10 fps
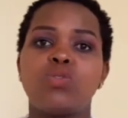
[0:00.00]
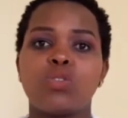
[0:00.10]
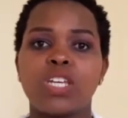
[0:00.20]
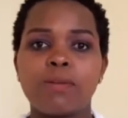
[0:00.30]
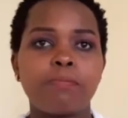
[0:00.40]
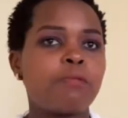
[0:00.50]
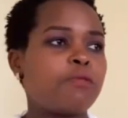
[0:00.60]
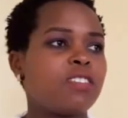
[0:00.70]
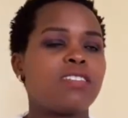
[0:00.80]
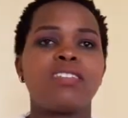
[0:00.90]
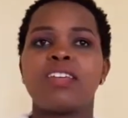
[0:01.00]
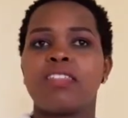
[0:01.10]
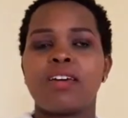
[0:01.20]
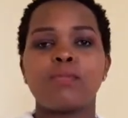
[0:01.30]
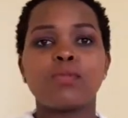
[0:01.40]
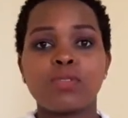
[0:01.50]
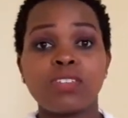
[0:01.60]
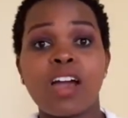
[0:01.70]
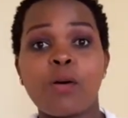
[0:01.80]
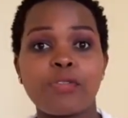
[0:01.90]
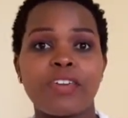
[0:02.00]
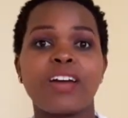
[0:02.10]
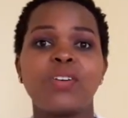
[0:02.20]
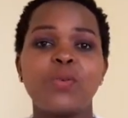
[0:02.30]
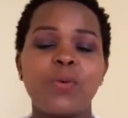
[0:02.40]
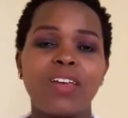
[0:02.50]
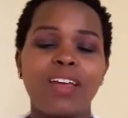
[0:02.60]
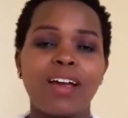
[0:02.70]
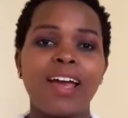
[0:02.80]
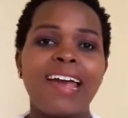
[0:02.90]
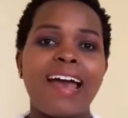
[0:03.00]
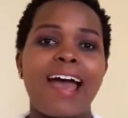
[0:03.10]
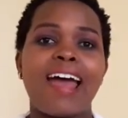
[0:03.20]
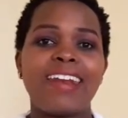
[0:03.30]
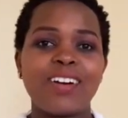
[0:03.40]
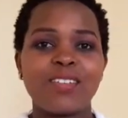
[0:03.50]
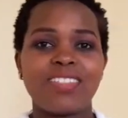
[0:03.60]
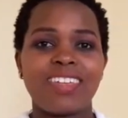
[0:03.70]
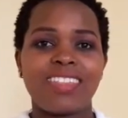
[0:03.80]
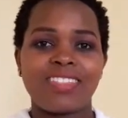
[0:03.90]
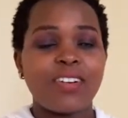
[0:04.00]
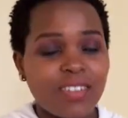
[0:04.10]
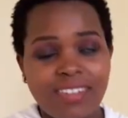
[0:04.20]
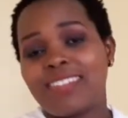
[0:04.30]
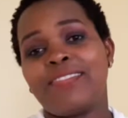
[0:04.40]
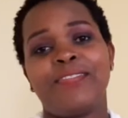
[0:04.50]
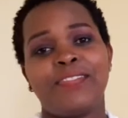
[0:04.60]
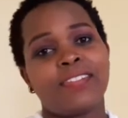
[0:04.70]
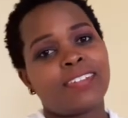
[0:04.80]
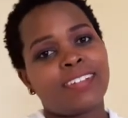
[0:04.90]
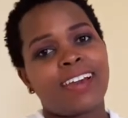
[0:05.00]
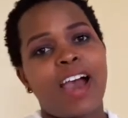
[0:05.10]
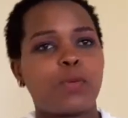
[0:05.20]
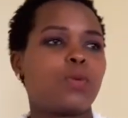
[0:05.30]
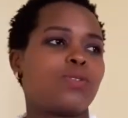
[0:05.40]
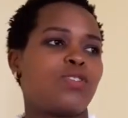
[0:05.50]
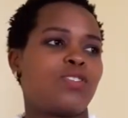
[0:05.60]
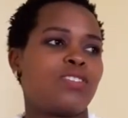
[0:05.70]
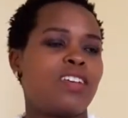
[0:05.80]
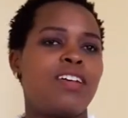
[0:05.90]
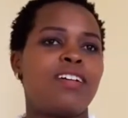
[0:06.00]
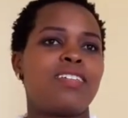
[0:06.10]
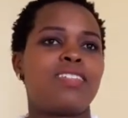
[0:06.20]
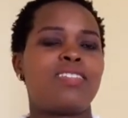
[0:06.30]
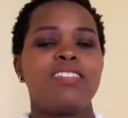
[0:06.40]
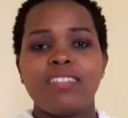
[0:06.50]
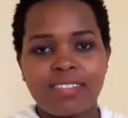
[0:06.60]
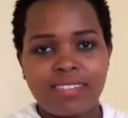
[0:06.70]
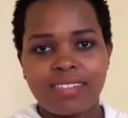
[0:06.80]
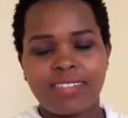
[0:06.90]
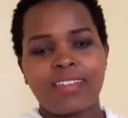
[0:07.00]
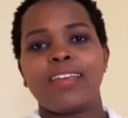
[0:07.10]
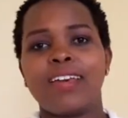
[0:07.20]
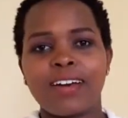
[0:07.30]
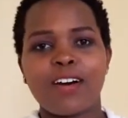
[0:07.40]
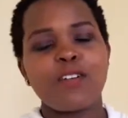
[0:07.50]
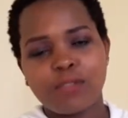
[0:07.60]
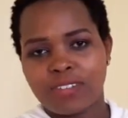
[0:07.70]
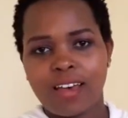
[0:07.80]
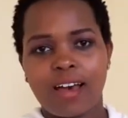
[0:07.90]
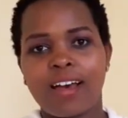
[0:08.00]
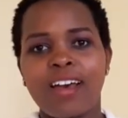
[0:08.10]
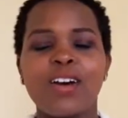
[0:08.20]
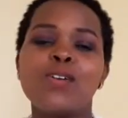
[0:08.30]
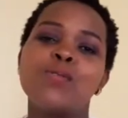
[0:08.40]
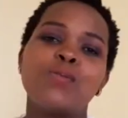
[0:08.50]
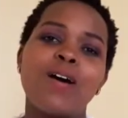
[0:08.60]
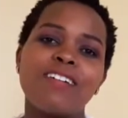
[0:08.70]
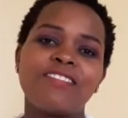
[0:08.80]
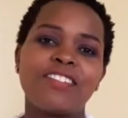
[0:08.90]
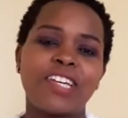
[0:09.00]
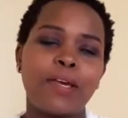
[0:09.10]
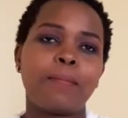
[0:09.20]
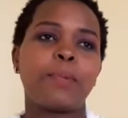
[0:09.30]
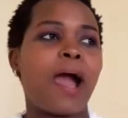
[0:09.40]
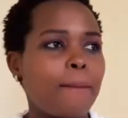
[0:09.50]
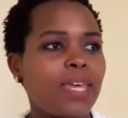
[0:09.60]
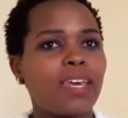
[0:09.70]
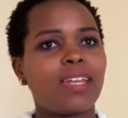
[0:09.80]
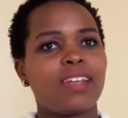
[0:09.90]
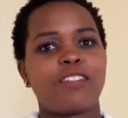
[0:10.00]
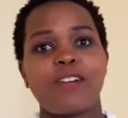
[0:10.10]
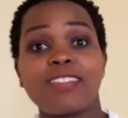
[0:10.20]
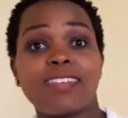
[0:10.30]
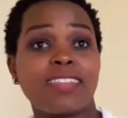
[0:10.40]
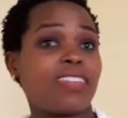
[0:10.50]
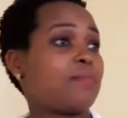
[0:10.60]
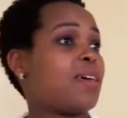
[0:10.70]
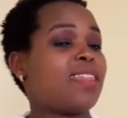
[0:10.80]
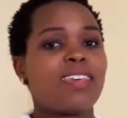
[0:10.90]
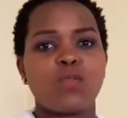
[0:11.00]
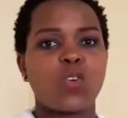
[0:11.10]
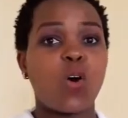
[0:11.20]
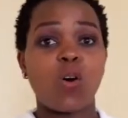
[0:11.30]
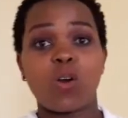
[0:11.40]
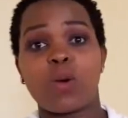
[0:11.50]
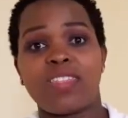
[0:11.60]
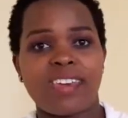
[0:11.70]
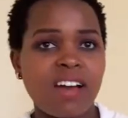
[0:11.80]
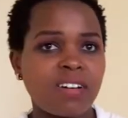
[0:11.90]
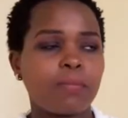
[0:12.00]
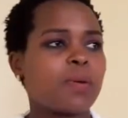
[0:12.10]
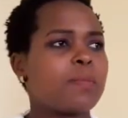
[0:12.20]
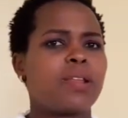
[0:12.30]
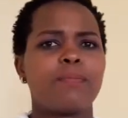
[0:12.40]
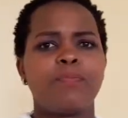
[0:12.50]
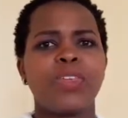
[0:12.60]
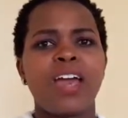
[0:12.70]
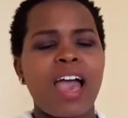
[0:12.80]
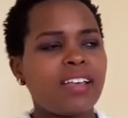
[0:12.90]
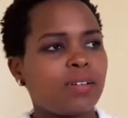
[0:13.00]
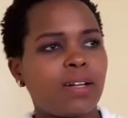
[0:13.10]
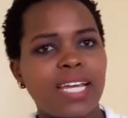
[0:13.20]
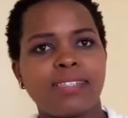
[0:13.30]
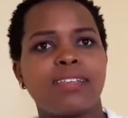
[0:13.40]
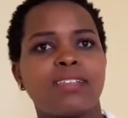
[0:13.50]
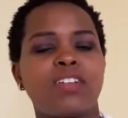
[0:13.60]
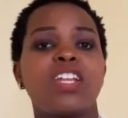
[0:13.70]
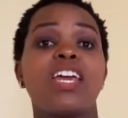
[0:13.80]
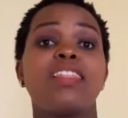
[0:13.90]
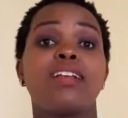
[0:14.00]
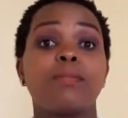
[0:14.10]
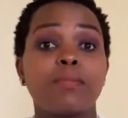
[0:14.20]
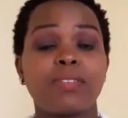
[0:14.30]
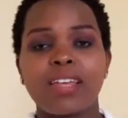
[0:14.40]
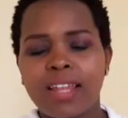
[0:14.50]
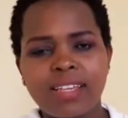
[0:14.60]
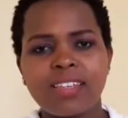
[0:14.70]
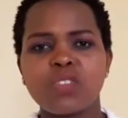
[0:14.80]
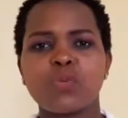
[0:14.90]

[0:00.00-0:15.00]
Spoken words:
keep visiting them to see how they are doing. And now they thought I was this officer who have to keep coming and advising them, and they would call when they have a problem. Is our license ready? And the license